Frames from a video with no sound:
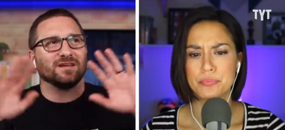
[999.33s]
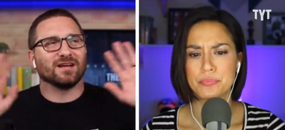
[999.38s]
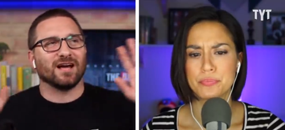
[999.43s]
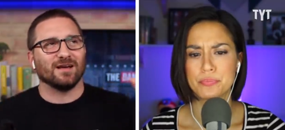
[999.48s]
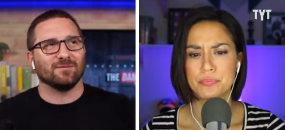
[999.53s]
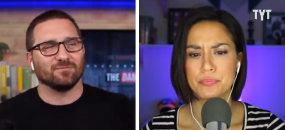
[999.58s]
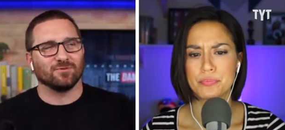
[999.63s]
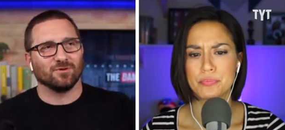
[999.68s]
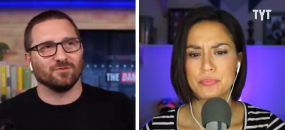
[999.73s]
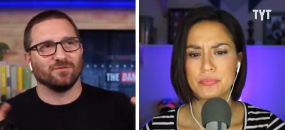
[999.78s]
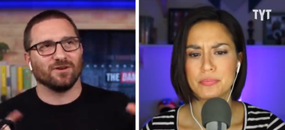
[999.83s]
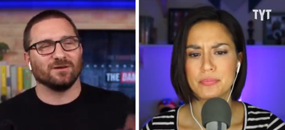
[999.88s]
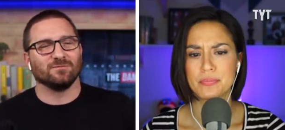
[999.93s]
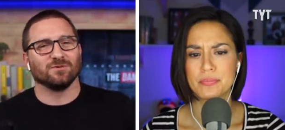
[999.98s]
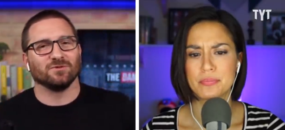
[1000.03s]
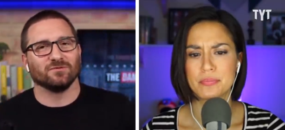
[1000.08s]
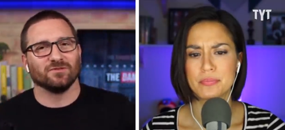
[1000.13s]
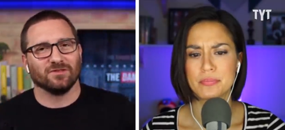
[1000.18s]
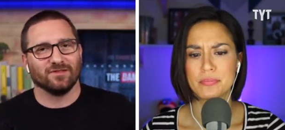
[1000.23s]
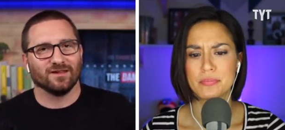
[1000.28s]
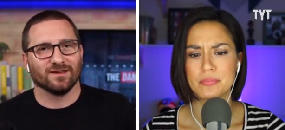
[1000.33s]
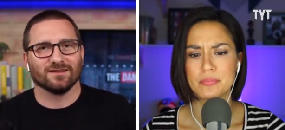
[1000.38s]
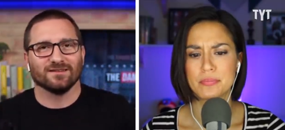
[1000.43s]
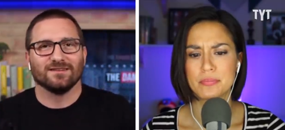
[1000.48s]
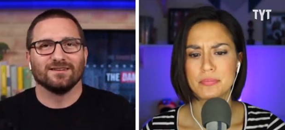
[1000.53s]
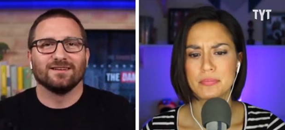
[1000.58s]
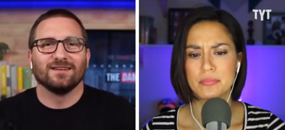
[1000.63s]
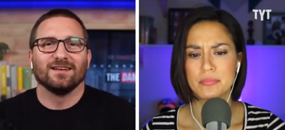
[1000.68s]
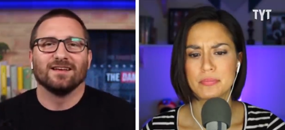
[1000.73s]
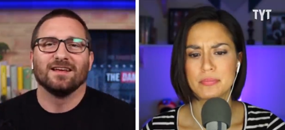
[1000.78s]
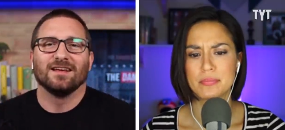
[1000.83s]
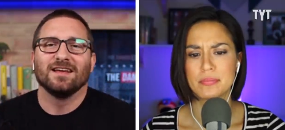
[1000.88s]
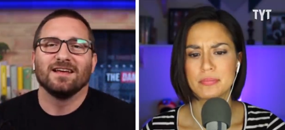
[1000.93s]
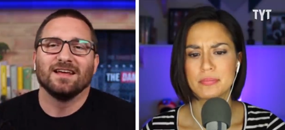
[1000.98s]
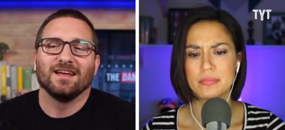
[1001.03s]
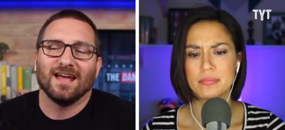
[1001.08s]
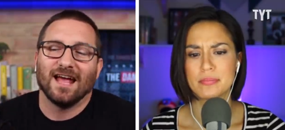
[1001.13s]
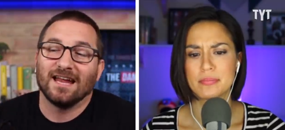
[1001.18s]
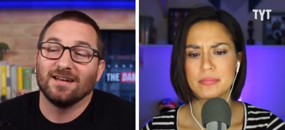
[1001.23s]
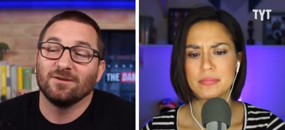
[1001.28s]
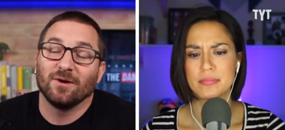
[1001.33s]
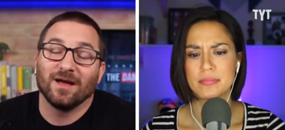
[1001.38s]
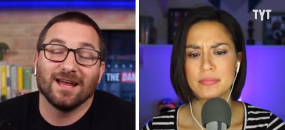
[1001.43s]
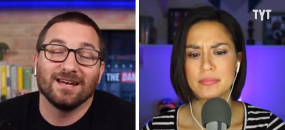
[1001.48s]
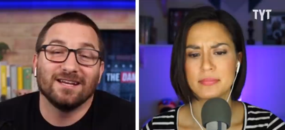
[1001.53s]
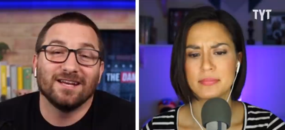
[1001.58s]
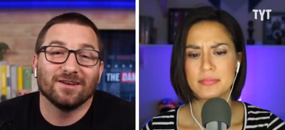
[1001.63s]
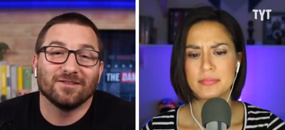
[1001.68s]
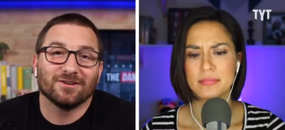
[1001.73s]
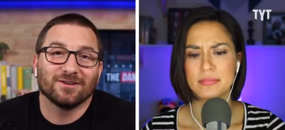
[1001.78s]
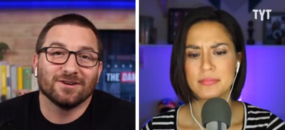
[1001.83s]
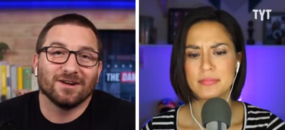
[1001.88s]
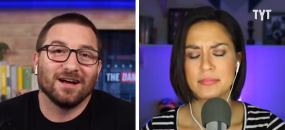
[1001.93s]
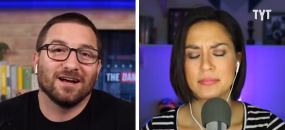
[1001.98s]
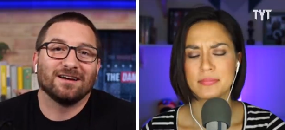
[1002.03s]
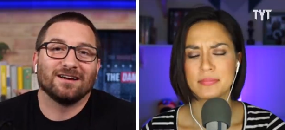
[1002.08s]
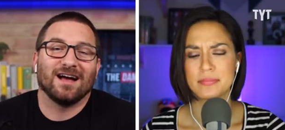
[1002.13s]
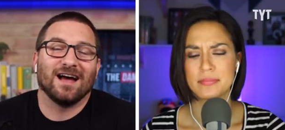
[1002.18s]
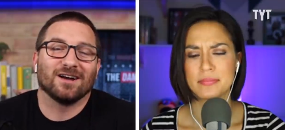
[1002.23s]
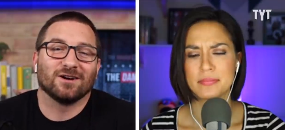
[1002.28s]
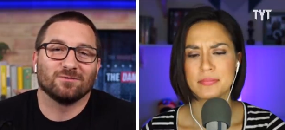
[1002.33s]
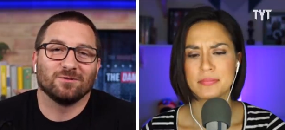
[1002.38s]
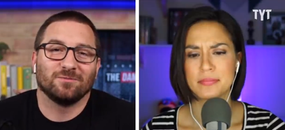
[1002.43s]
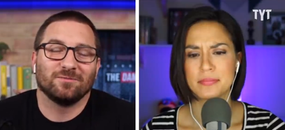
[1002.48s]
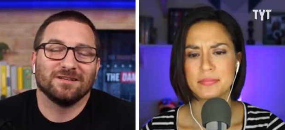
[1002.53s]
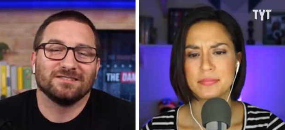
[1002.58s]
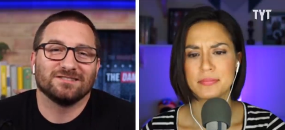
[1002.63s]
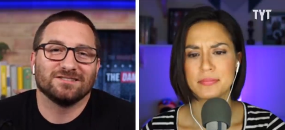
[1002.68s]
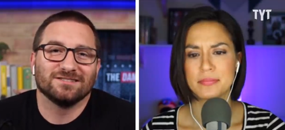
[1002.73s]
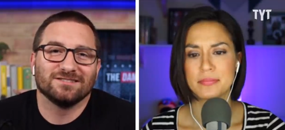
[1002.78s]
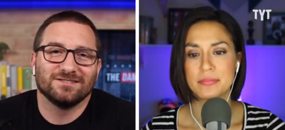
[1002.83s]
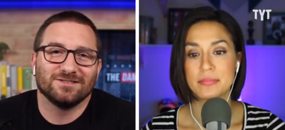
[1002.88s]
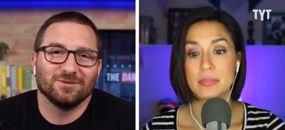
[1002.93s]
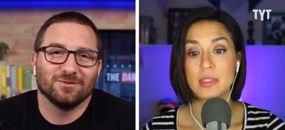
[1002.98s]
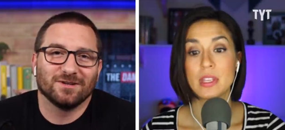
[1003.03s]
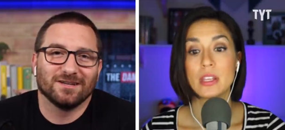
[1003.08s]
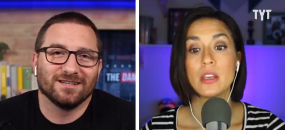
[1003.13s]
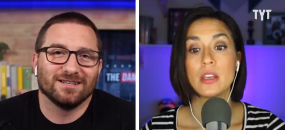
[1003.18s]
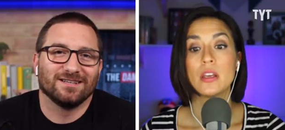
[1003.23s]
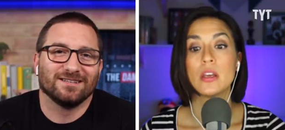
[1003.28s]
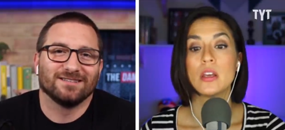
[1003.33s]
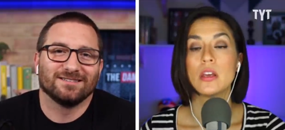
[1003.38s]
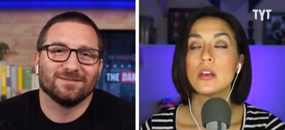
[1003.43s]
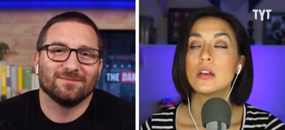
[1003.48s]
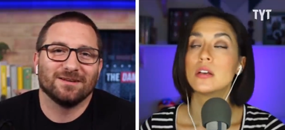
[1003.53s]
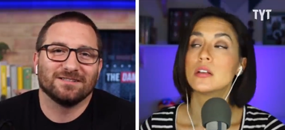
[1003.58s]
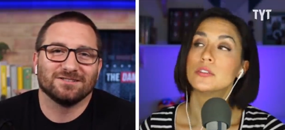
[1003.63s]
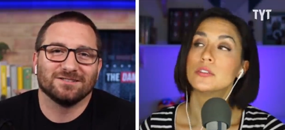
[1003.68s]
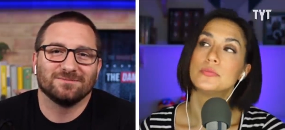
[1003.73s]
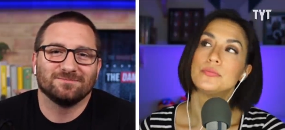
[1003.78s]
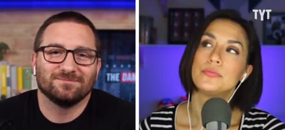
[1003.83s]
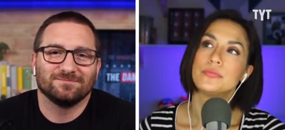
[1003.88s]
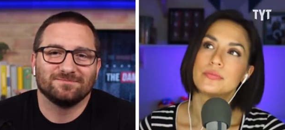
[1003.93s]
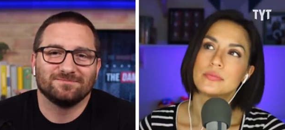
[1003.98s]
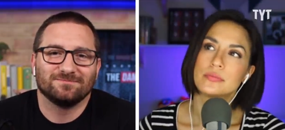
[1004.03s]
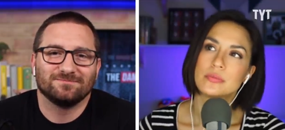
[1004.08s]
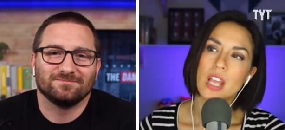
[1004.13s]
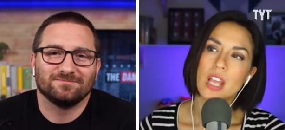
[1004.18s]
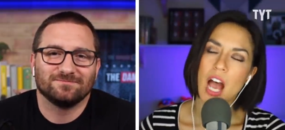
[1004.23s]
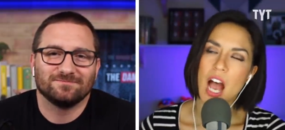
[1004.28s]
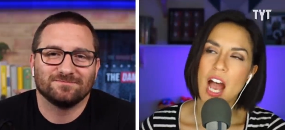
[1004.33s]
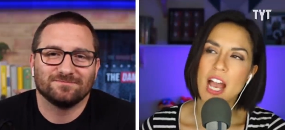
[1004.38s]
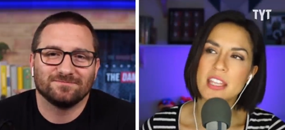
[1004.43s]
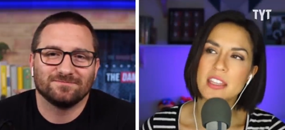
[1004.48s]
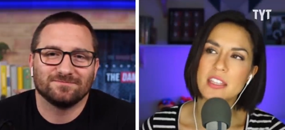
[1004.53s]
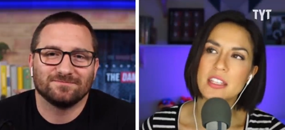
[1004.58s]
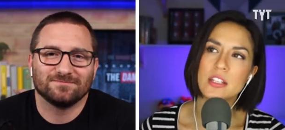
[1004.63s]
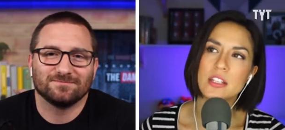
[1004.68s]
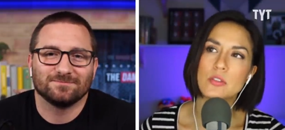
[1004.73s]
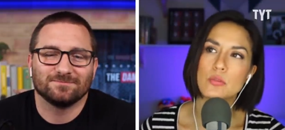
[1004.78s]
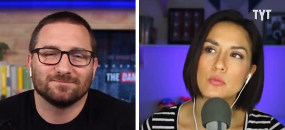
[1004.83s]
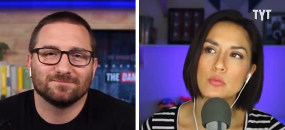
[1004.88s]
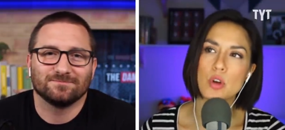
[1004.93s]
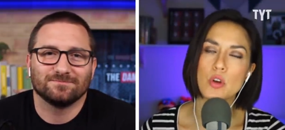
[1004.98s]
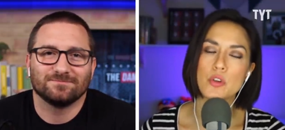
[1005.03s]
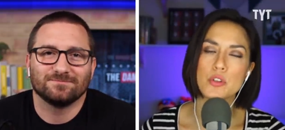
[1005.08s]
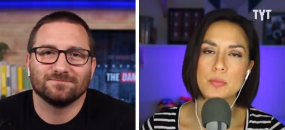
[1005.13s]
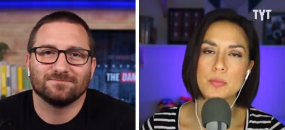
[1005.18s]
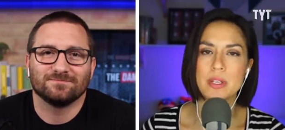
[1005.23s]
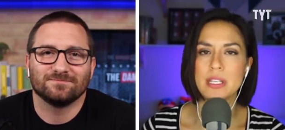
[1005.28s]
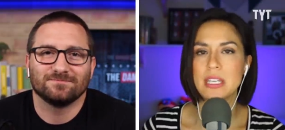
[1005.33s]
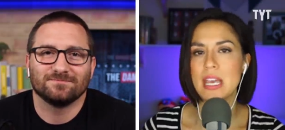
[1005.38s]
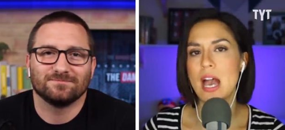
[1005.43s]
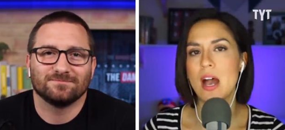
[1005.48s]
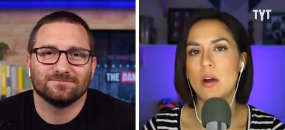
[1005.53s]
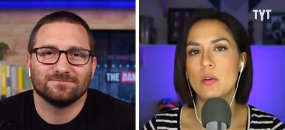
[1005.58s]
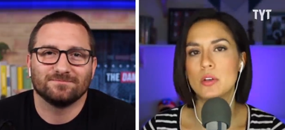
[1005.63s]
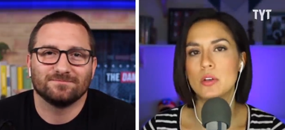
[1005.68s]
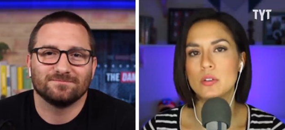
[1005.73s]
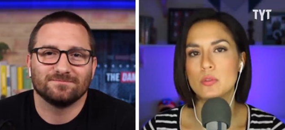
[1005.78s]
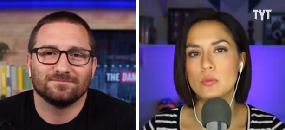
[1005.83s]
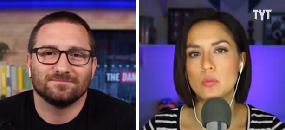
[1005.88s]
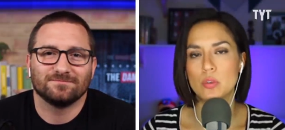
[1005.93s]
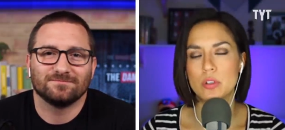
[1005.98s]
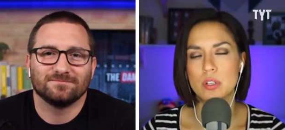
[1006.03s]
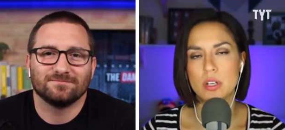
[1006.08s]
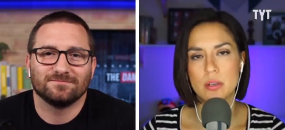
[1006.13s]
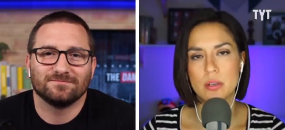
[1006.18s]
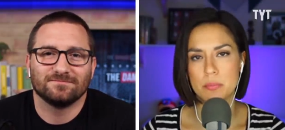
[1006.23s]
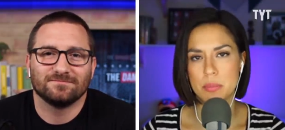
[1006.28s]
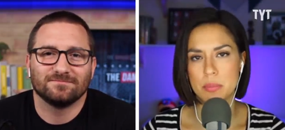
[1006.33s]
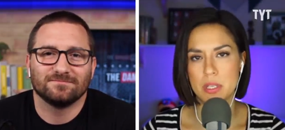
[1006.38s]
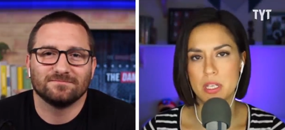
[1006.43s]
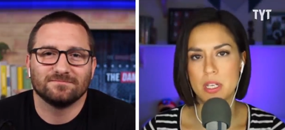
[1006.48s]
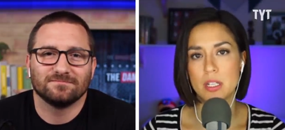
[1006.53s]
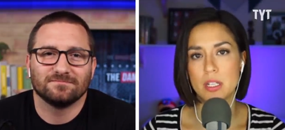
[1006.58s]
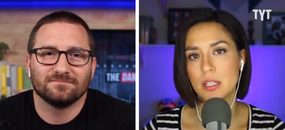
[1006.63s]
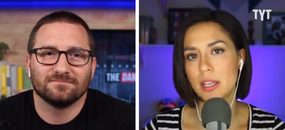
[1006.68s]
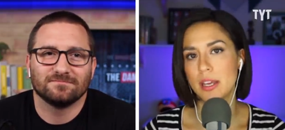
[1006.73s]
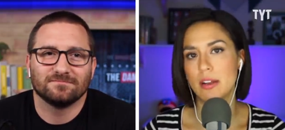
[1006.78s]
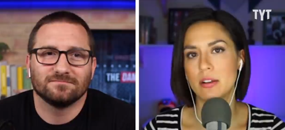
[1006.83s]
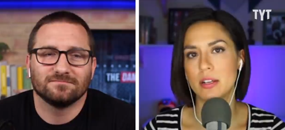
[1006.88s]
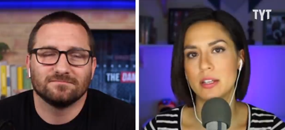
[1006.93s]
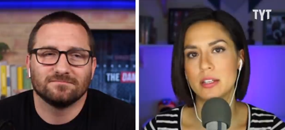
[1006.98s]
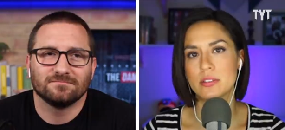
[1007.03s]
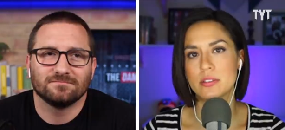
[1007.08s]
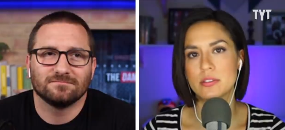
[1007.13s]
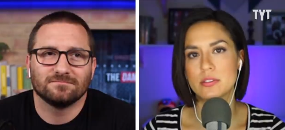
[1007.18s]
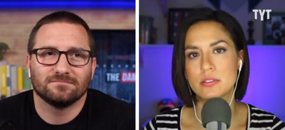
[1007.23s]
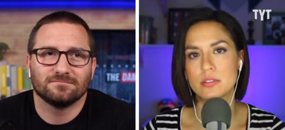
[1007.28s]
Speaker 1: high profile movie thing. Anyway, any other uh, honorable mentions you wanted to, to mention?
Speaker 2: I think Rose McGowan would be hilarious